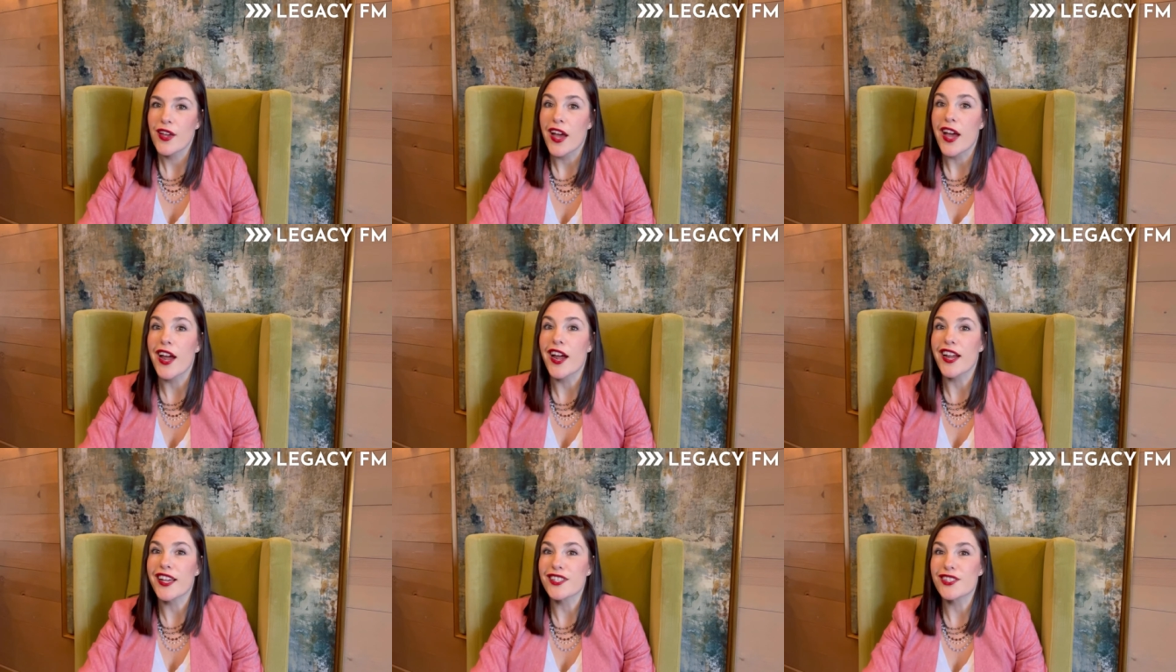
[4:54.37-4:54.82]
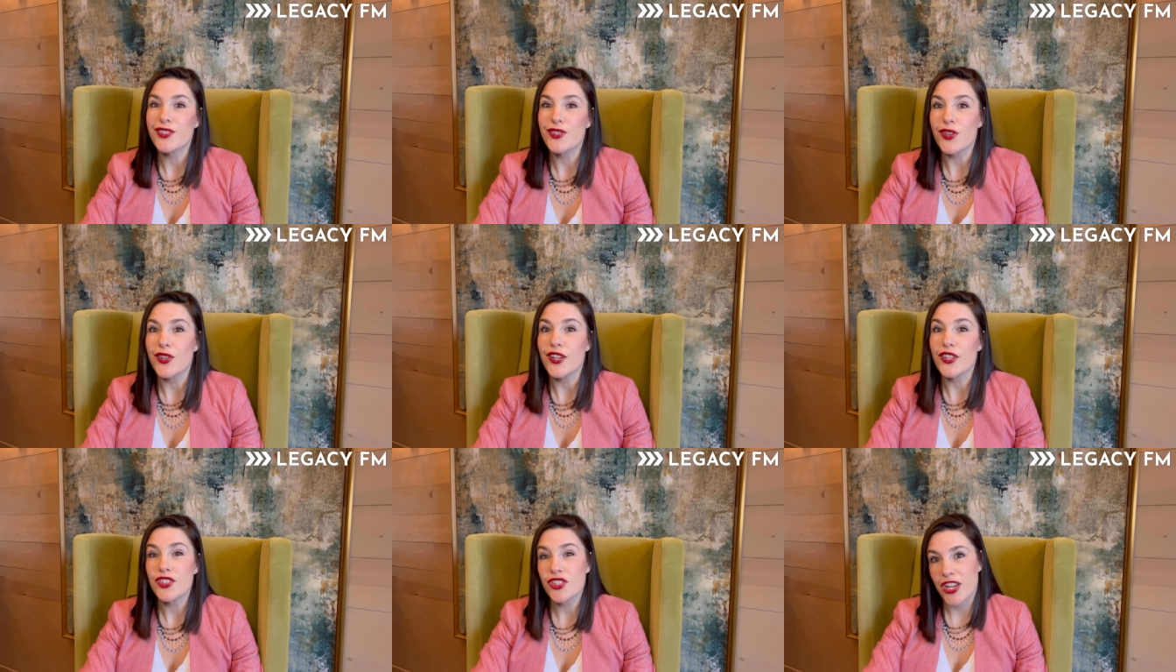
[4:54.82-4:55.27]
I stood
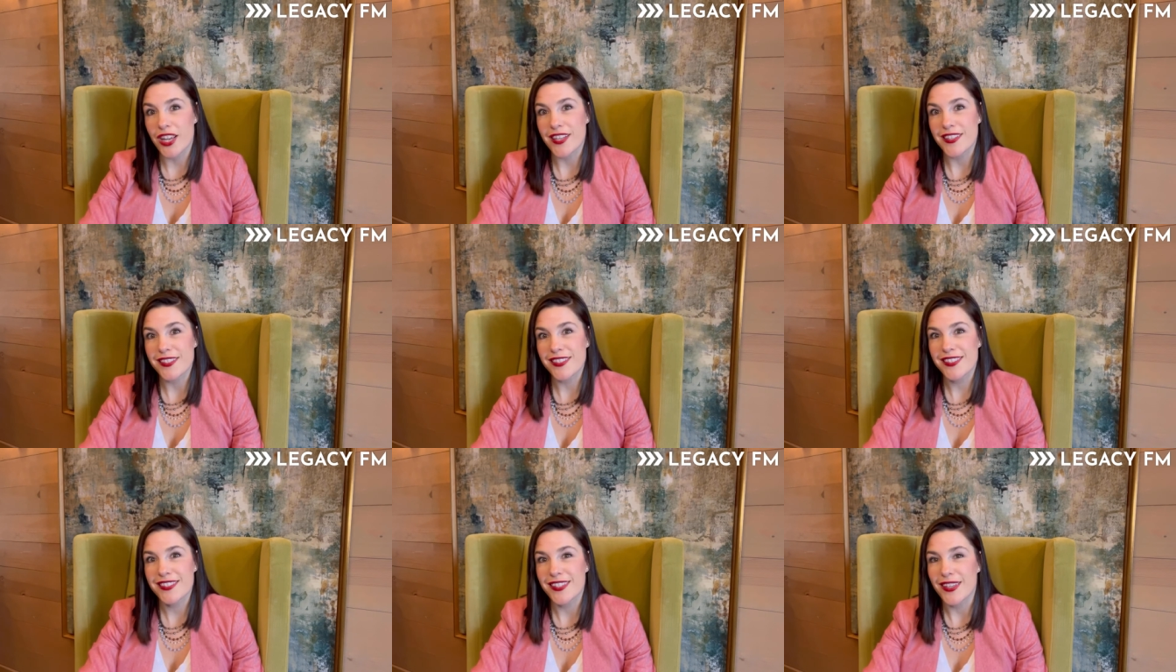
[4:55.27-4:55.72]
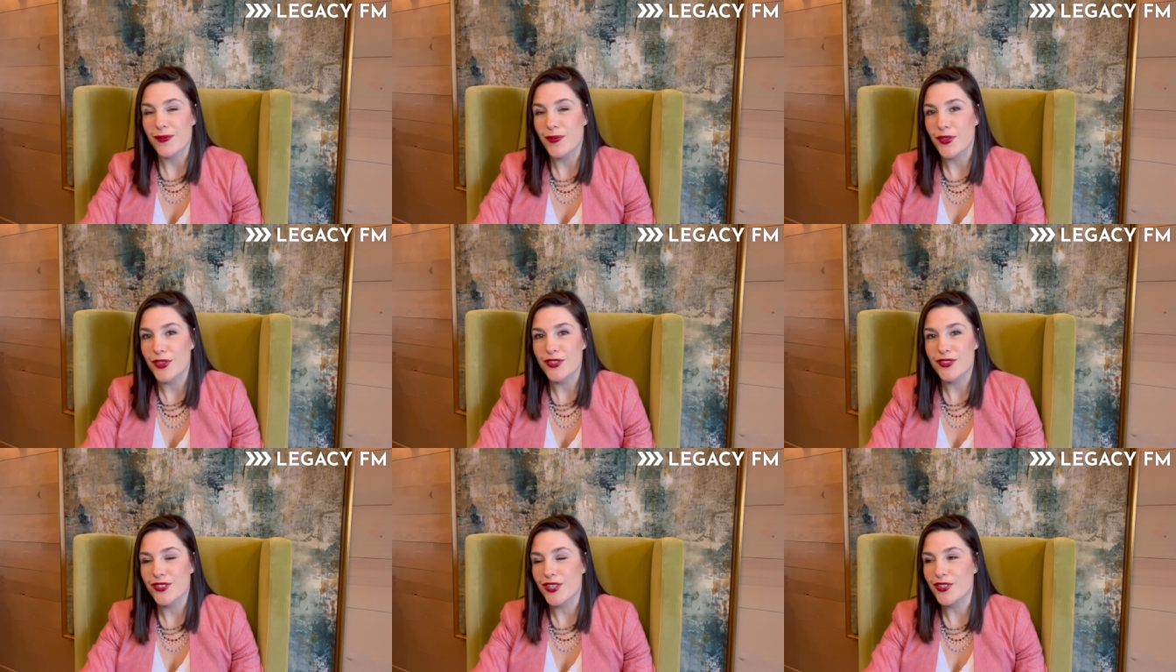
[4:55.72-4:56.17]
a chance
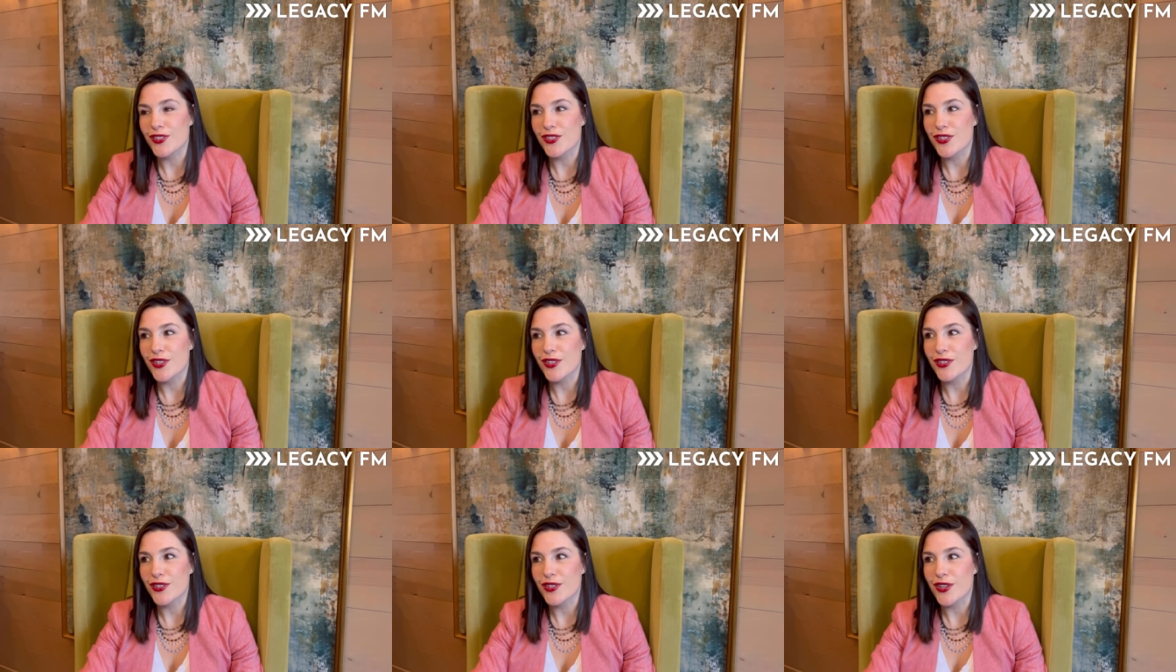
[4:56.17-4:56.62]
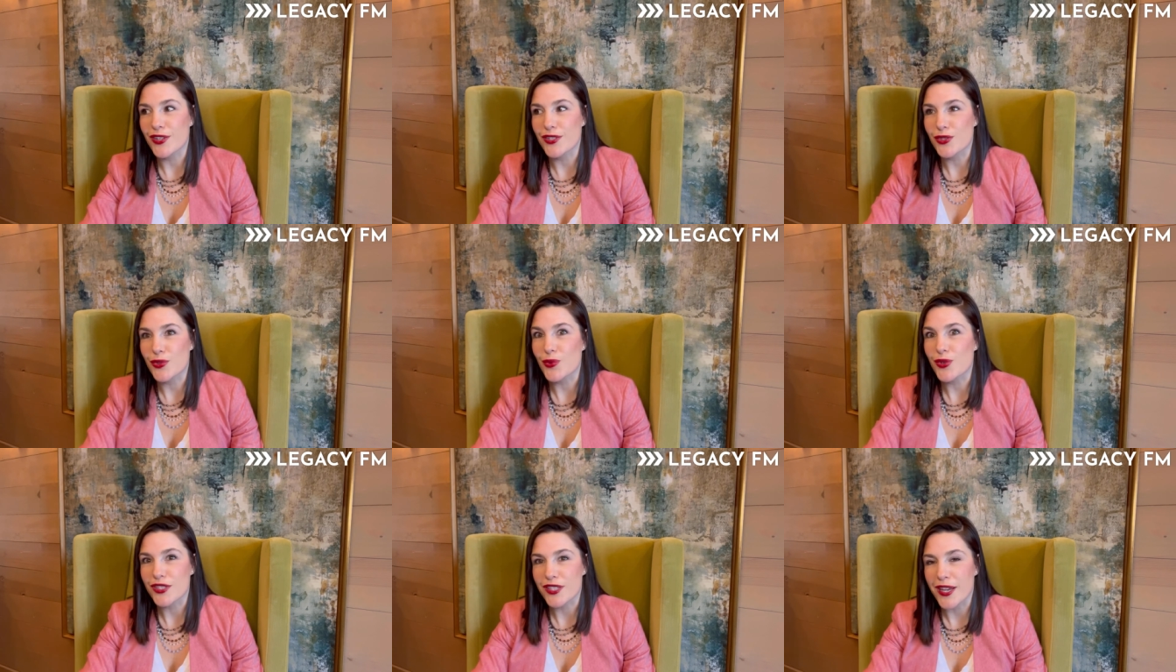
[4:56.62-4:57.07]
with such a, a
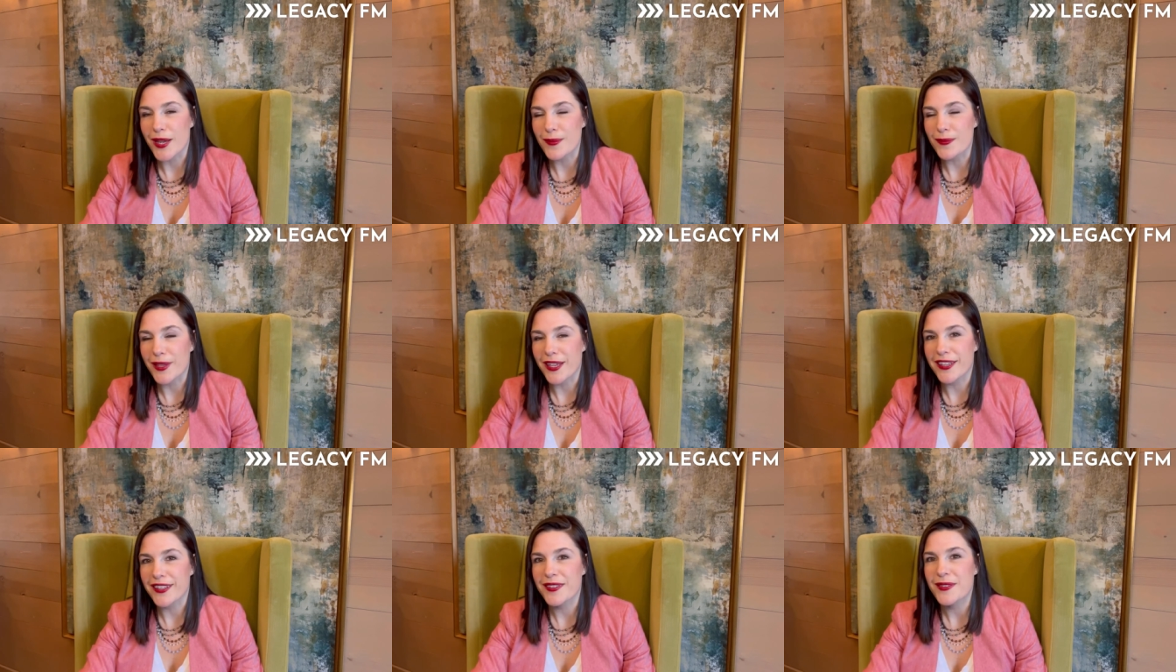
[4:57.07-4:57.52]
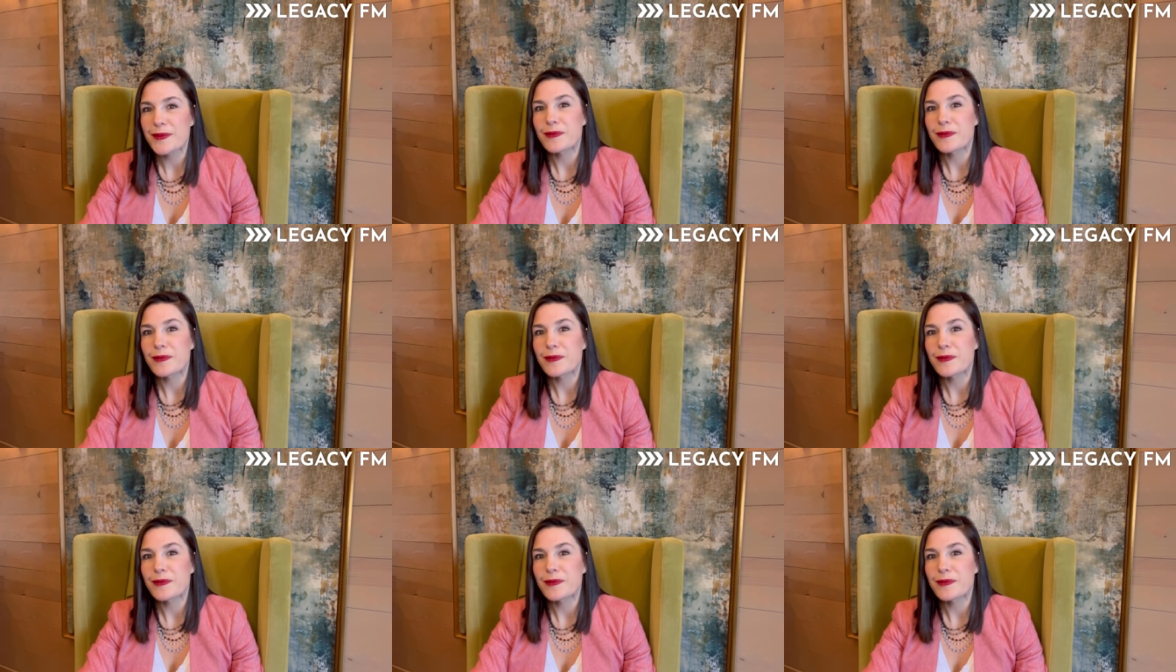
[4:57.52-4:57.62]
short timeline.